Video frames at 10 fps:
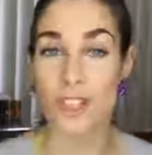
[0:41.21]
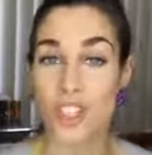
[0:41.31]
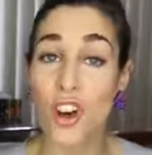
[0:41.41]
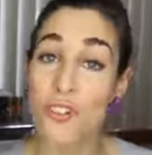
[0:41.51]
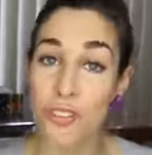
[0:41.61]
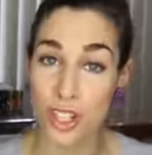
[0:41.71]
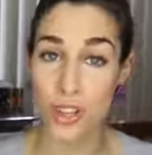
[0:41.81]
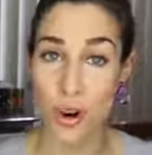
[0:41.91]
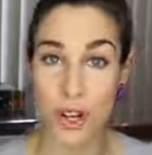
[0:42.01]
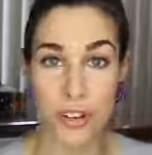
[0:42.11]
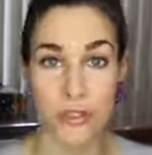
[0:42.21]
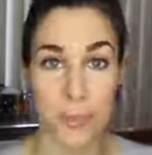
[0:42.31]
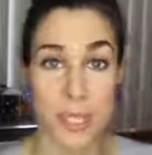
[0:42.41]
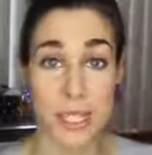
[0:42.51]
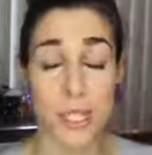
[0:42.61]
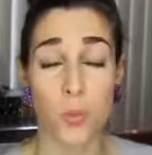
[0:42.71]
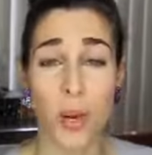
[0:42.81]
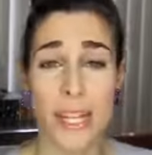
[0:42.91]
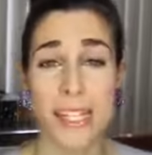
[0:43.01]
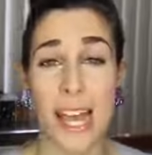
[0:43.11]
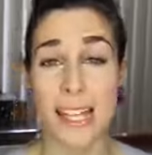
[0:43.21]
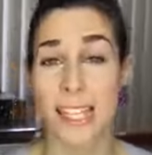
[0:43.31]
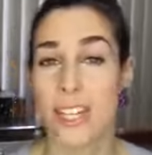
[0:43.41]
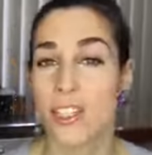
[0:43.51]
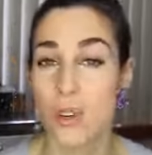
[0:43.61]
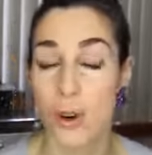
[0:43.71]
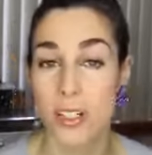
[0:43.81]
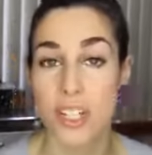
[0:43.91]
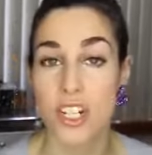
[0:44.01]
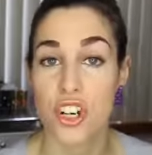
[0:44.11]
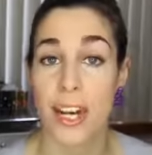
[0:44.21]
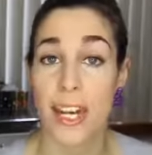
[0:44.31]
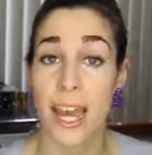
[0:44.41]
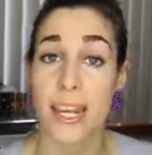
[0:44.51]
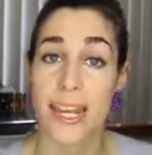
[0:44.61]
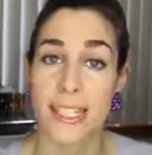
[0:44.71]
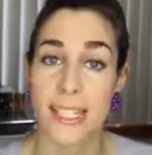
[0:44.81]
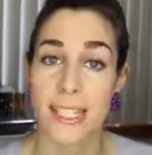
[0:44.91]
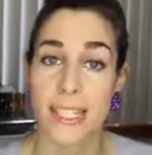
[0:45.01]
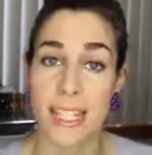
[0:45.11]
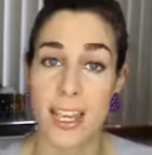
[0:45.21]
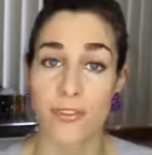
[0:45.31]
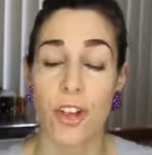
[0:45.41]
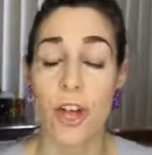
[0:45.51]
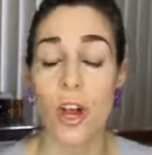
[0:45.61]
So first order of business, what exactly is corset training and is it safe?